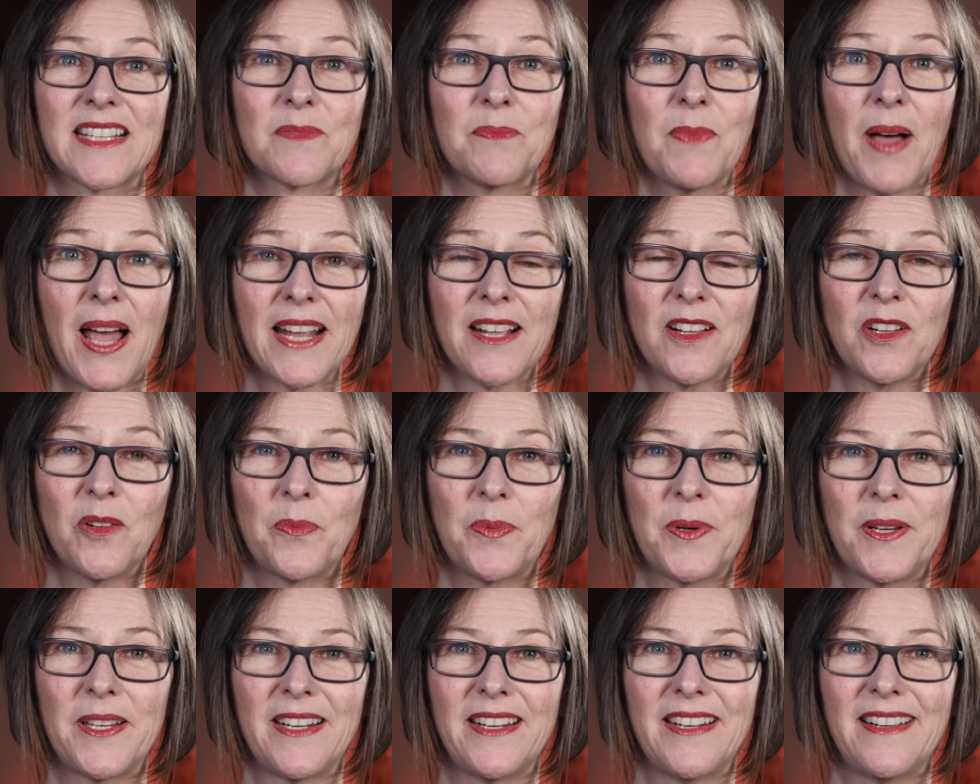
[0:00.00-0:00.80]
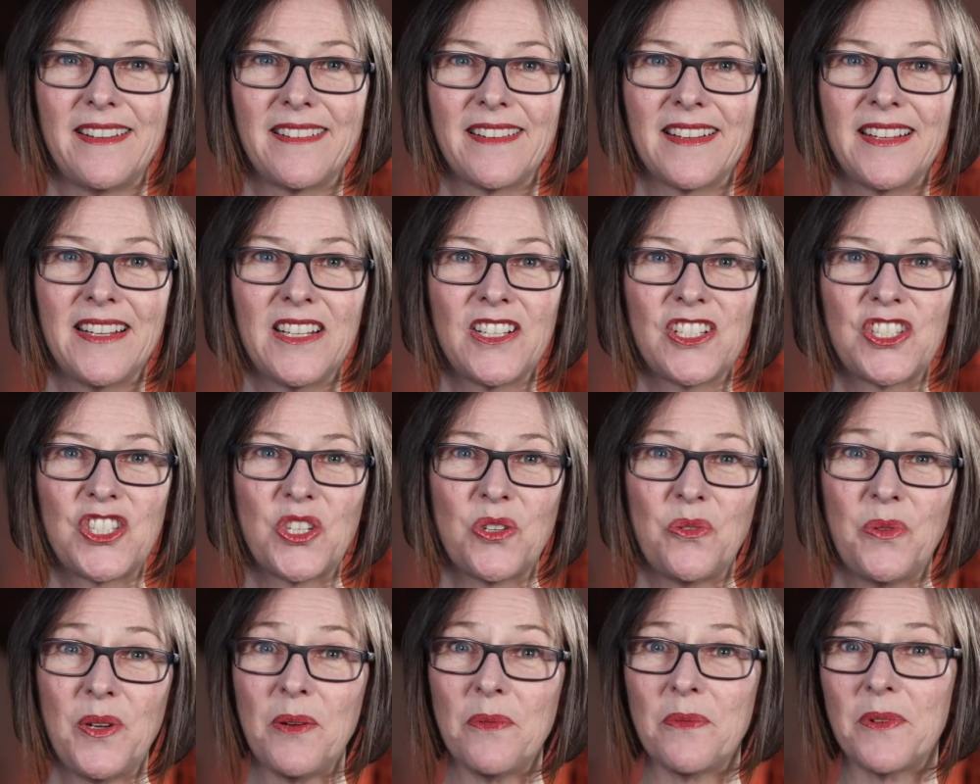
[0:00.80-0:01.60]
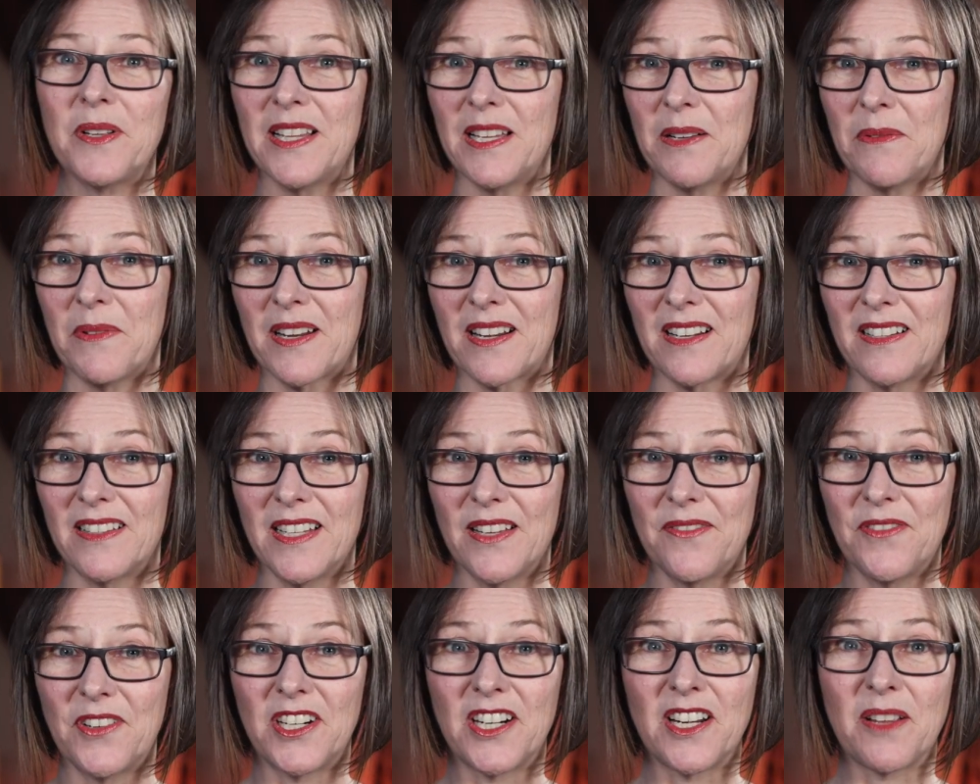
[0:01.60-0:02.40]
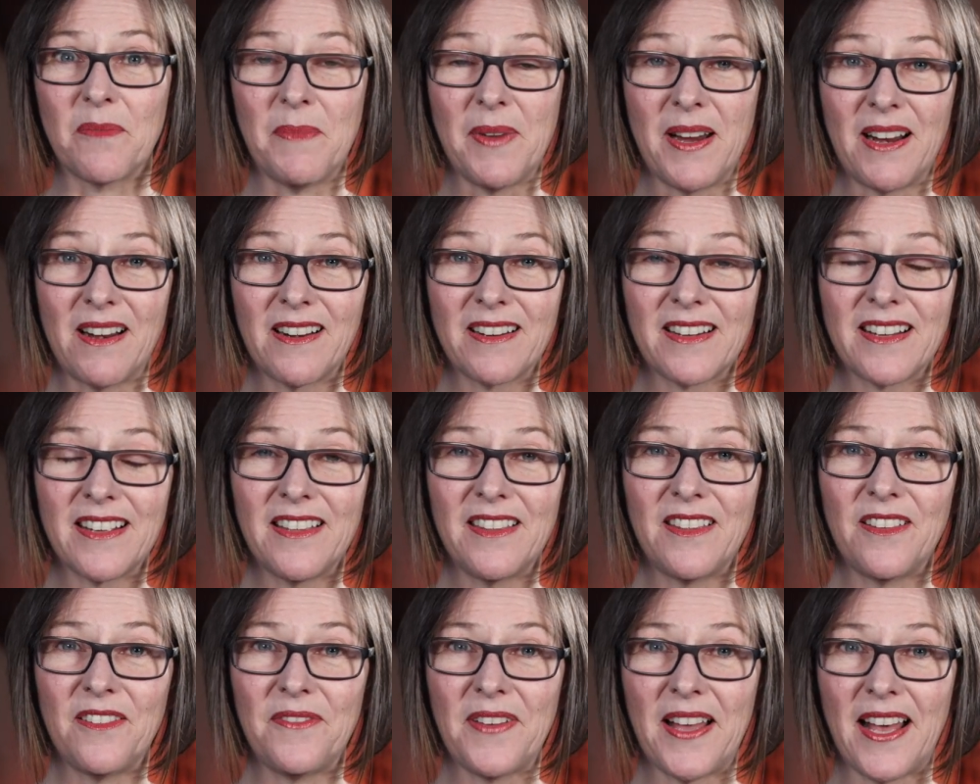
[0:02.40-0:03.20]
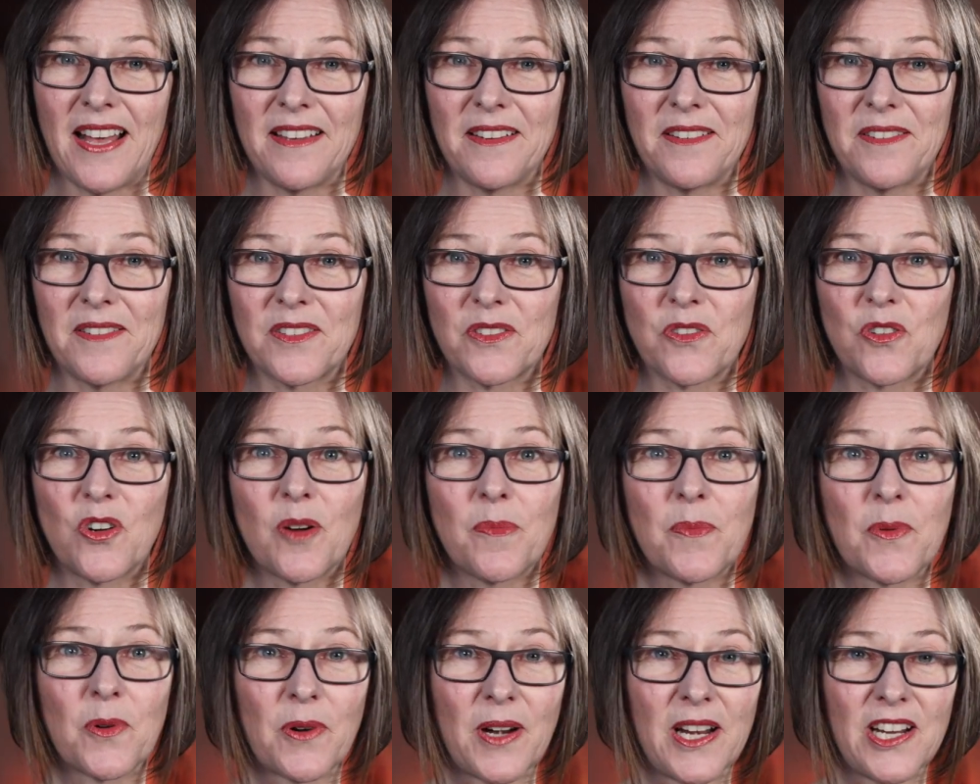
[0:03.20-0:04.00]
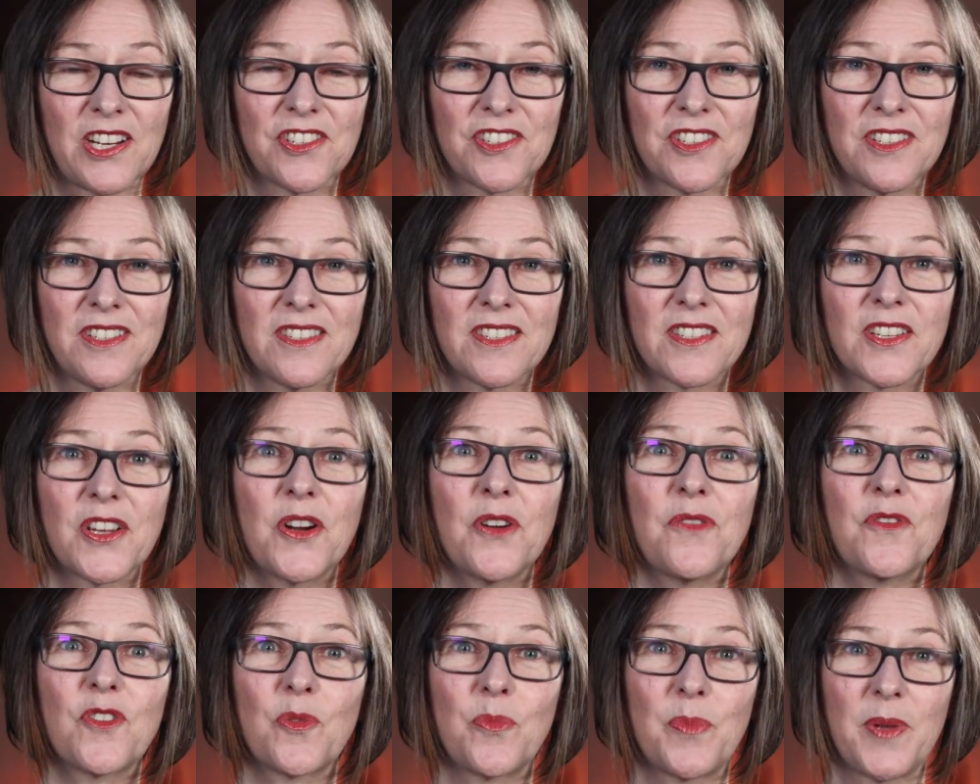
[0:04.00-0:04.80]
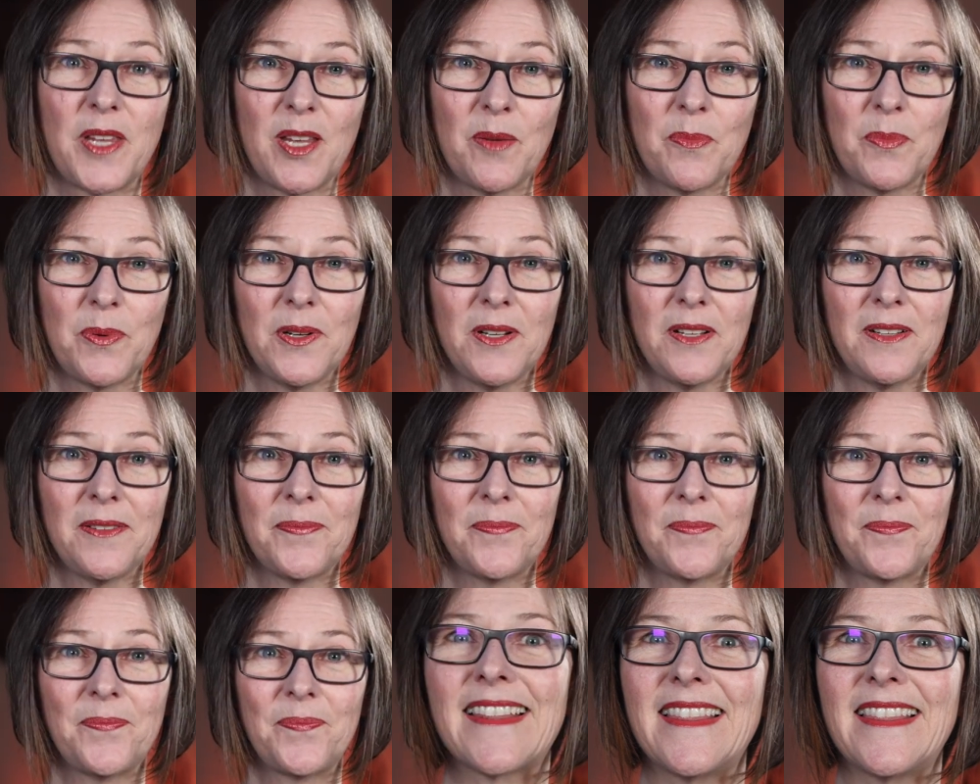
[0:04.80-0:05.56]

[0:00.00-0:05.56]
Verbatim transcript: as Michael put it, do we really want to live in an America that values corporations over people?